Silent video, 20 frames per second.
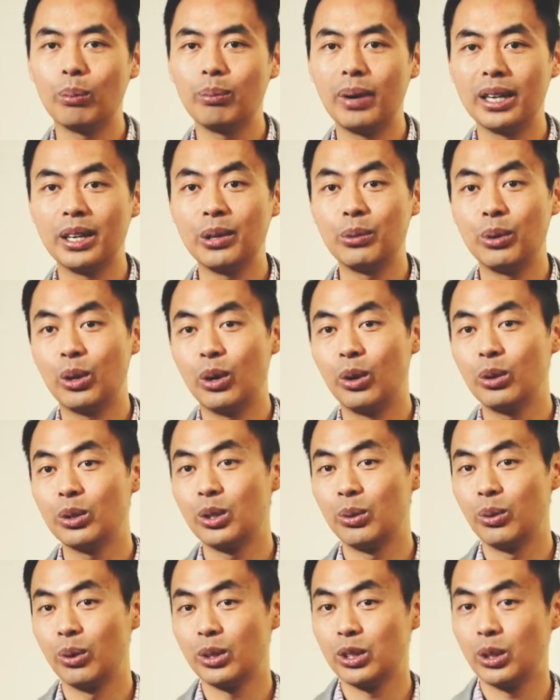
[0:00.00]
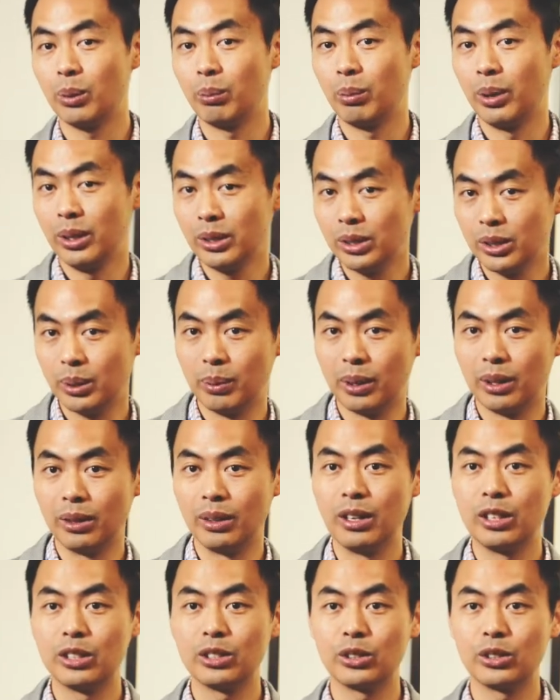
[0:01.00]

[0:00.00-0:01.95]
money will go towards your principal,